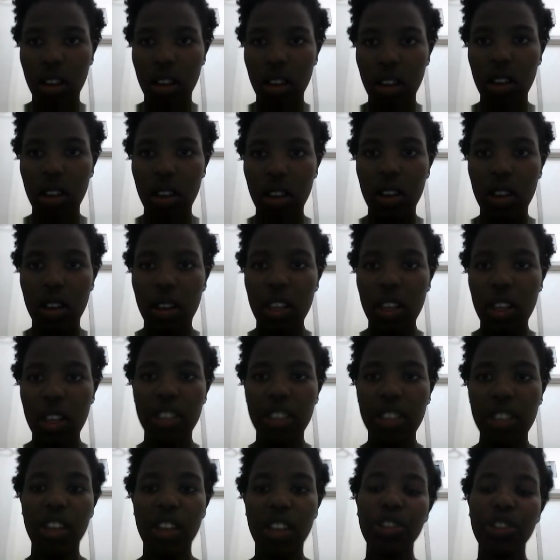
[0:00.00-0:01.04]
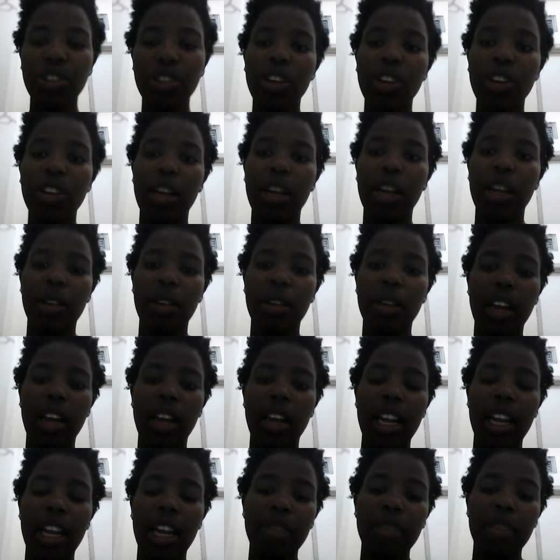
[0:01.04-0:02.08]
In instructional
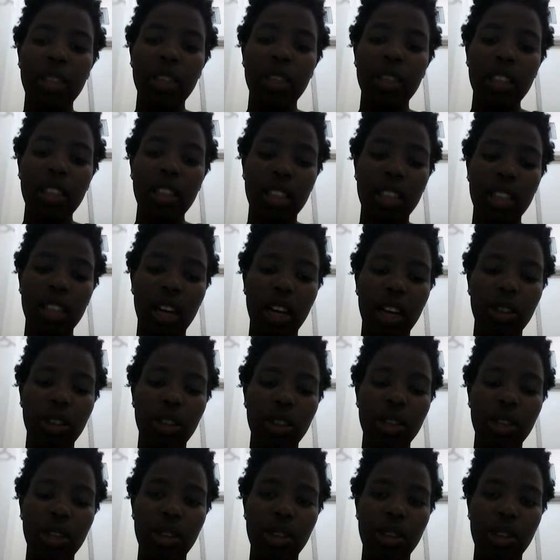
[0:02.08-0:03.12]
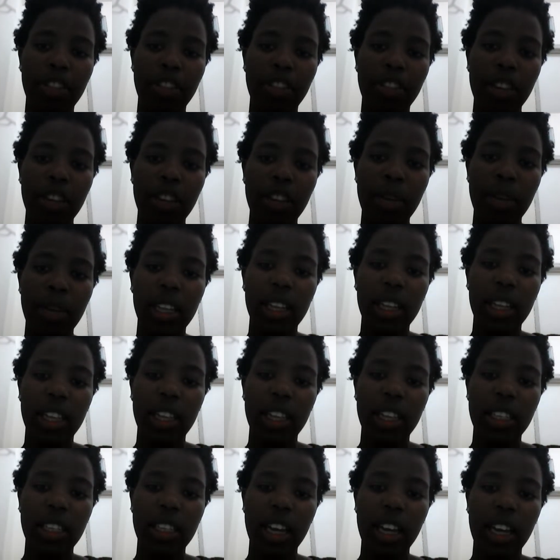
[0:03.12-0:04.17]
alignment, according to the feedback
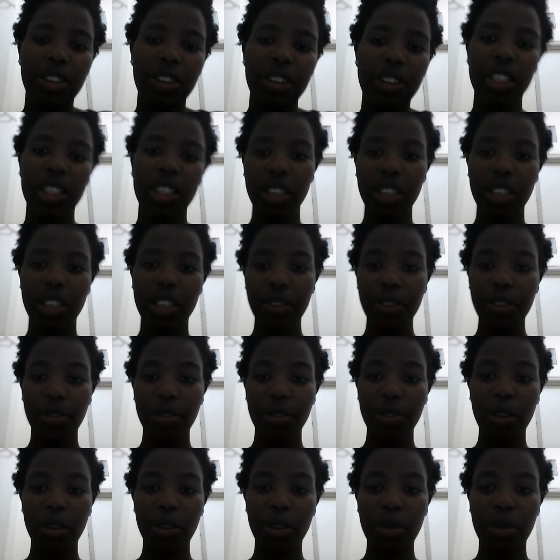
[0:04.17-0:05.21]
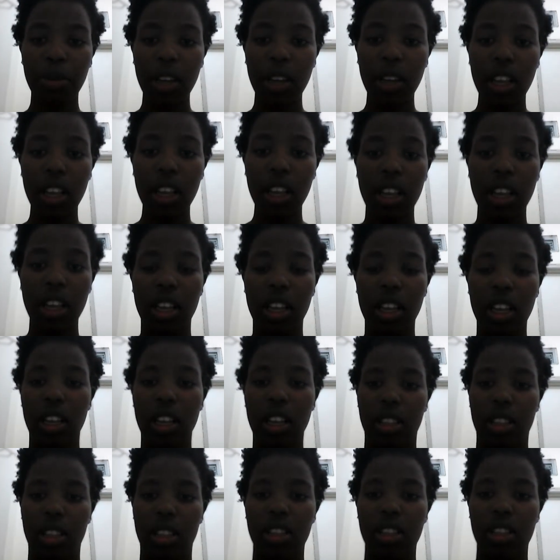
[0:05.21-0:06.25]
that I received from
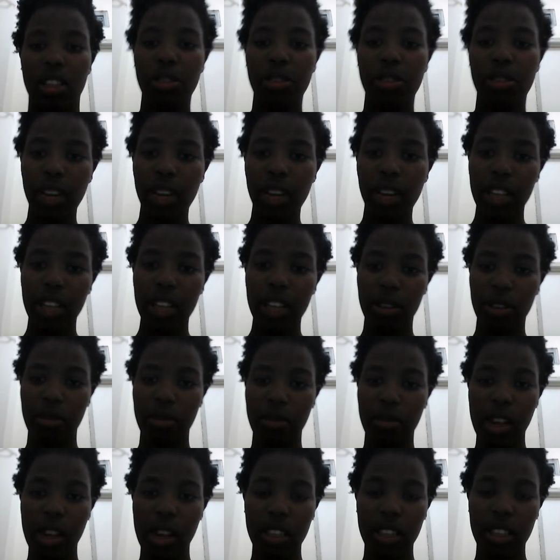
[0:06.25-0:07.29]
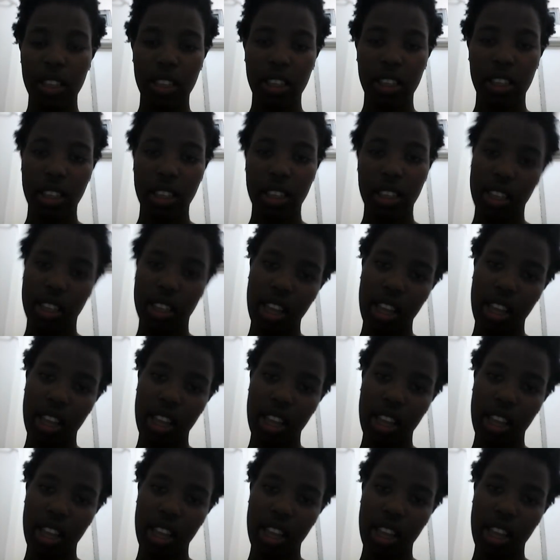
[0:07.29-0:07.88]
the three lesson plans, is